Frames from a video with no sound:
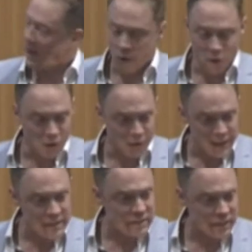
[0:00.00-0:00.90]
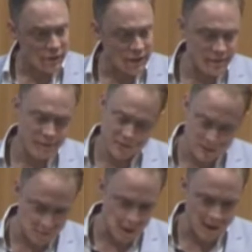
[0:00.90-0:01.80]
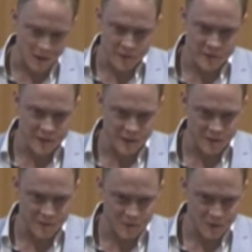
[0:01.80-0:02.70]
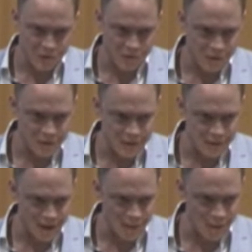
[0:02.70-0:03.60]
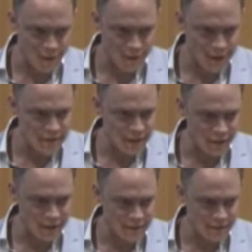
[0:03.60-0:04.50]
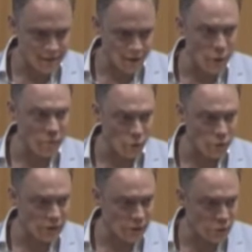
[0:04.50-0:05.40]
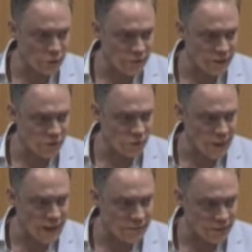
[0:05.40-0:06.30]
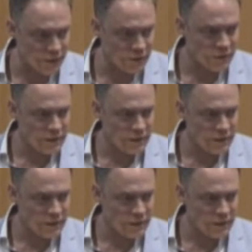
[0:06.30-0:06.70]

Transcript: Or e-cigarettes, despite obviously there are controversies around whether e-cigarettes overall are a good thing or a bad thing.